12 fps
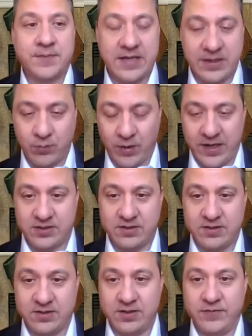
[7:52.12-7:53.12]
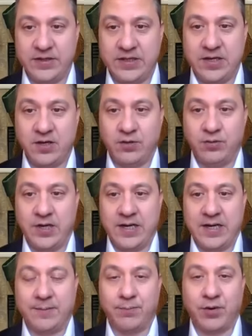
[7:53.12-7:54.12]
and watch the
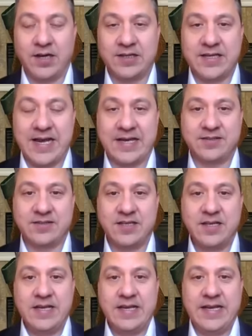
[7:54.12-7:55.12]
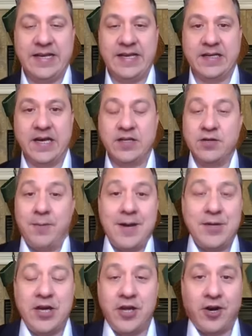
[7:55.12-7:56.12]
video broadcast. And you might
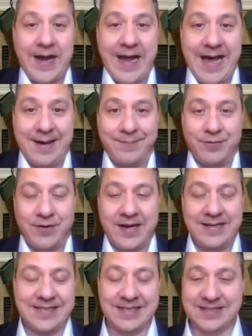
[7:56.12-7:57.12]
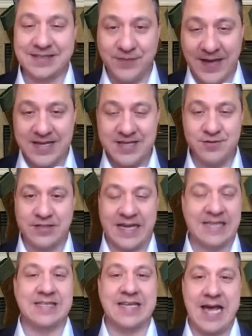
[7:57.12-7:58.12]
be on our app, right? Texas Values
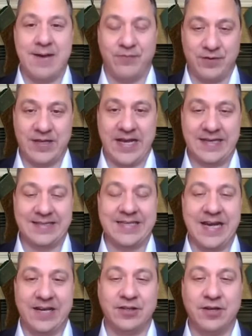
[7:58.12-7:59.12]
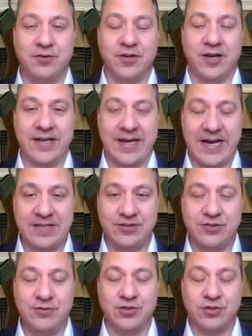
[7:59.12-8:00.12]
has an app for that. Download on
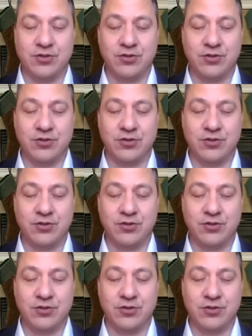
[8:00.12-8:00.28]
iTunes and